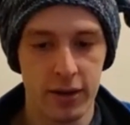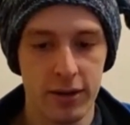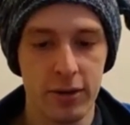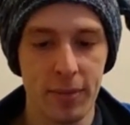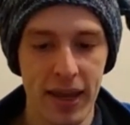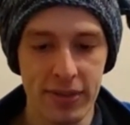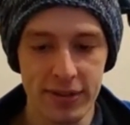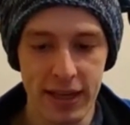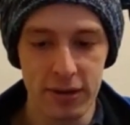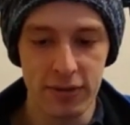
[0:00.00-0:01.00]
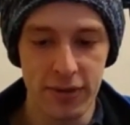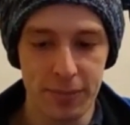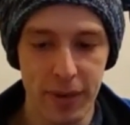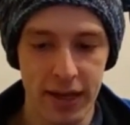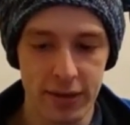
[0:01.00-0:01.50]
You command the sound of
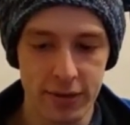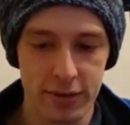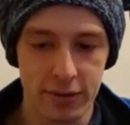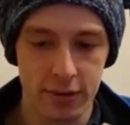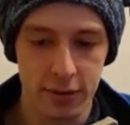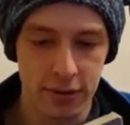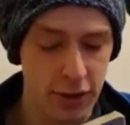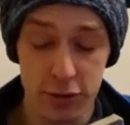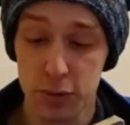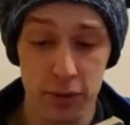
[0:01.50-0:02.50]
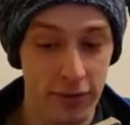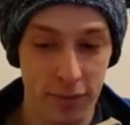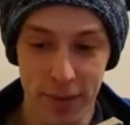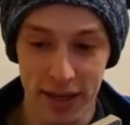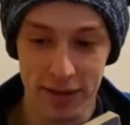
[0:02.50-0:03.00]
the sword of
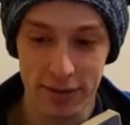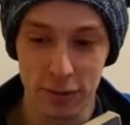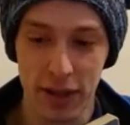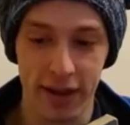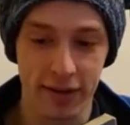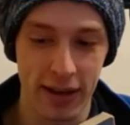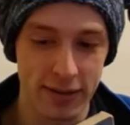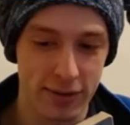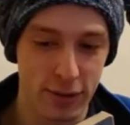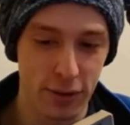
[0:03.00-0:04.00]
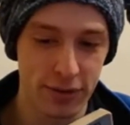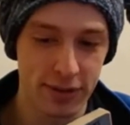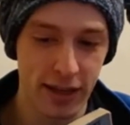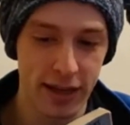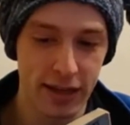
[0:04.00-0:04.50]
the Magus to light, and its
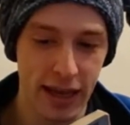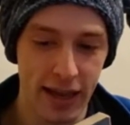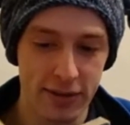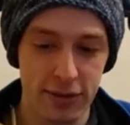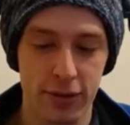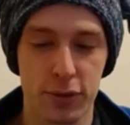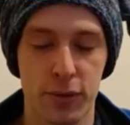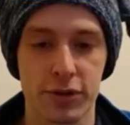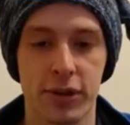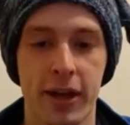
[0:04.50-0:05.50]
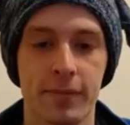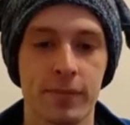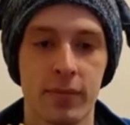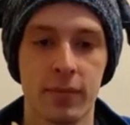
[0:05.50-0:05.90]
golden light adds to the torchlight.